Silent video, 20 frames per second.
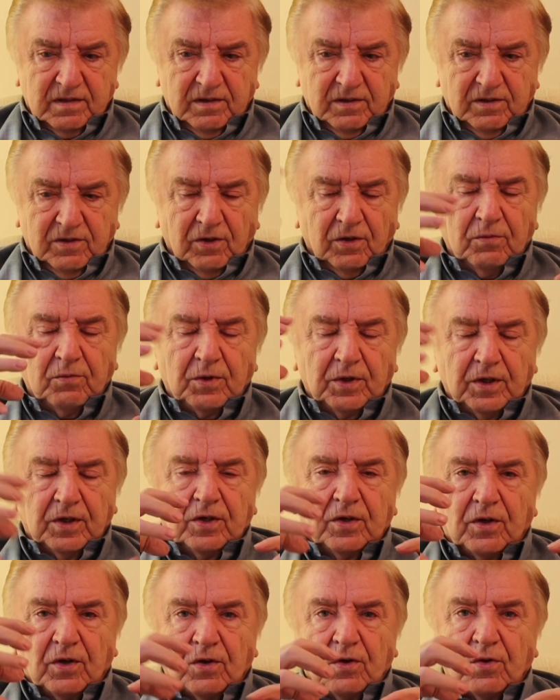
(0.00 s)
don't want to
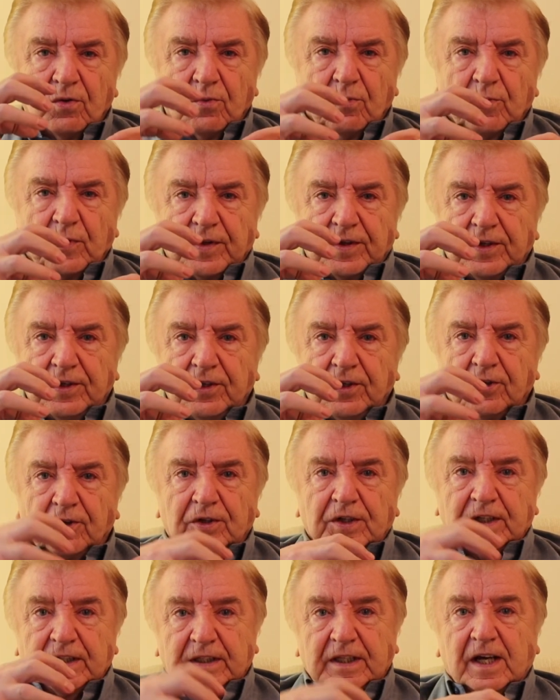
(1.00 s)
know whether you're
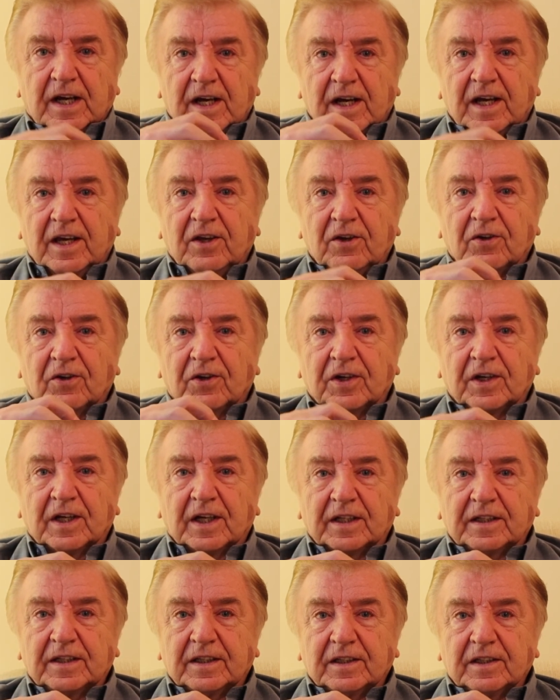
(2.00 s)
going to die or not.